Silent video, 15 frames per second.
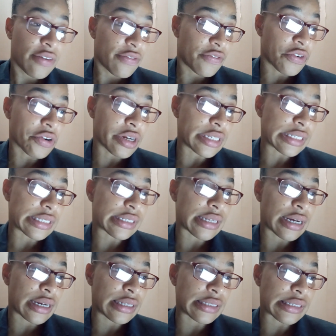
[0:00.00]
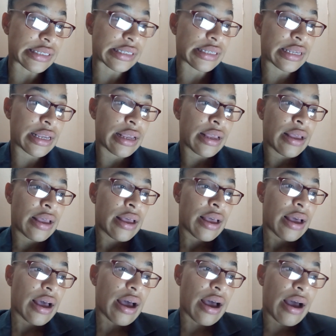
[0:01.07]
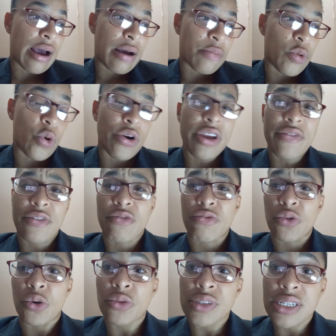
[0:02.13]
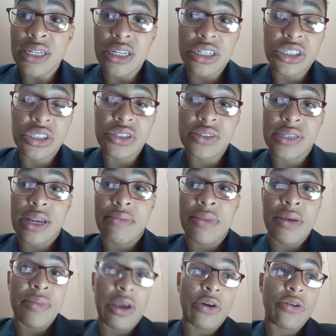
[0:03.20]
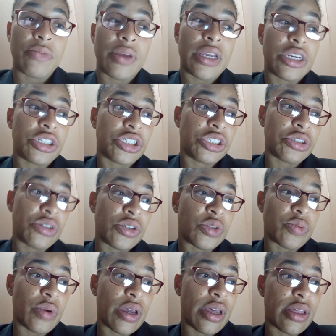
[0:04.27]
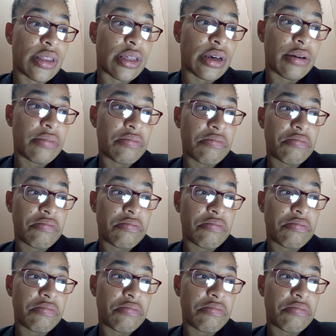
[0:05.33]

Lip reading: for instance, or even routing issues. Like maybe it could be issues with